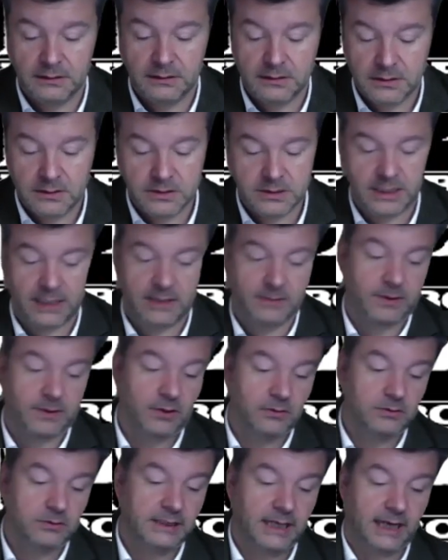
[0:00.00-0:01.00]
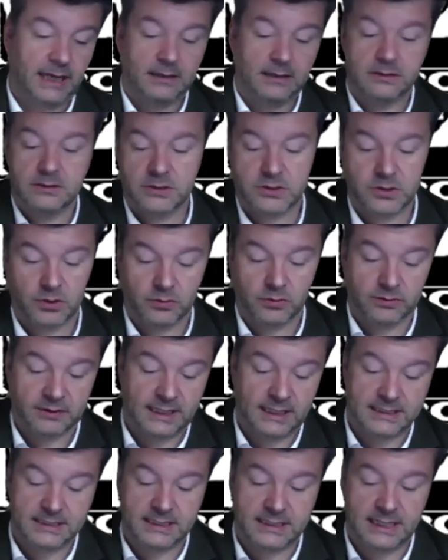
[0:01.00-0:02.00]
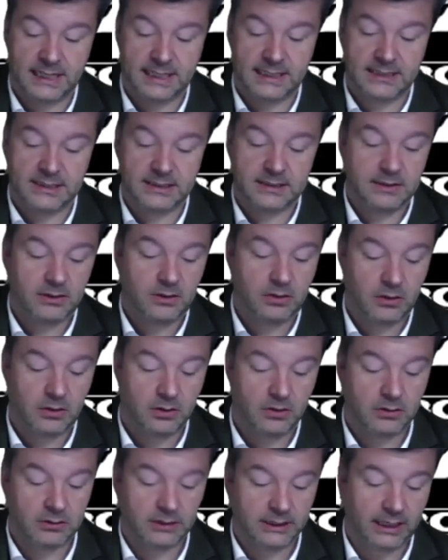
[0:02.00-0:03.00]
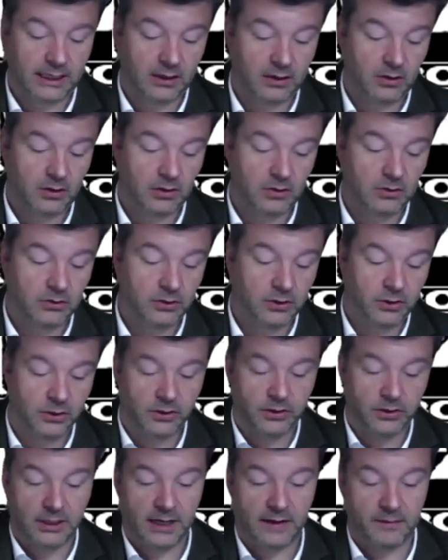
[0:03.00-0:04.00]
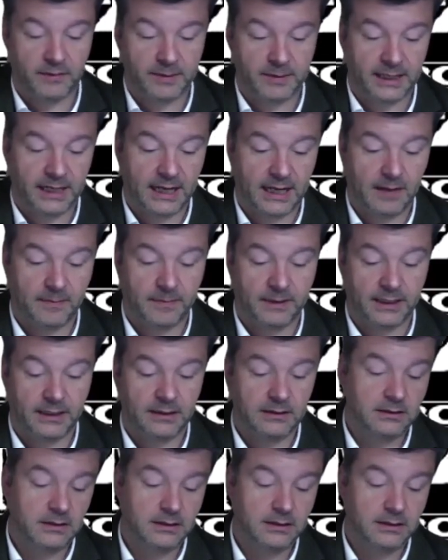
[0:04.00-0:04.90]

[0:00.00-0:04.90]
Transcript: So there we go. Yeah, so that's nice. All there, all good. Everybody happy.